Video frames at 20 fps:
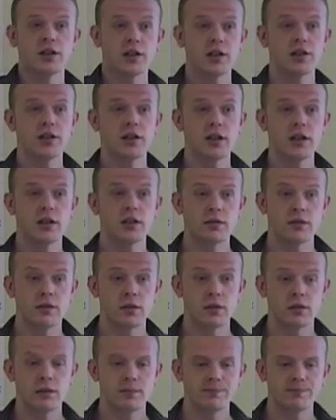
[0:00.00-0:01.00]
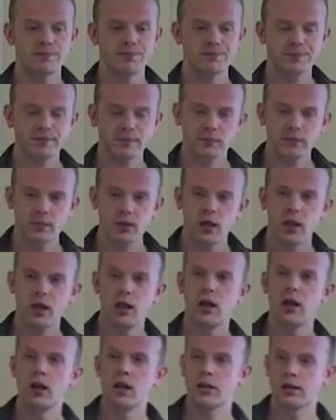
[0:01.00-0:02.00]
just searched for.
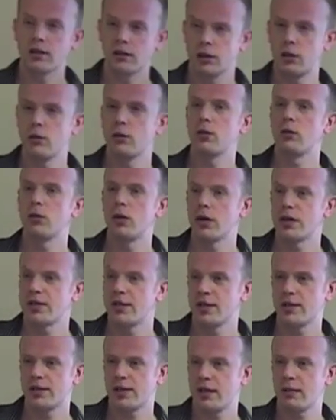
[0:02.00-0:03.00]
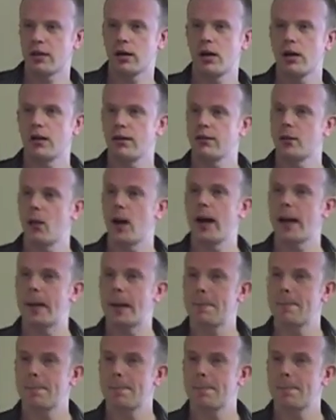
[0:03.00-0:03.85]
Google works in the same kind of way.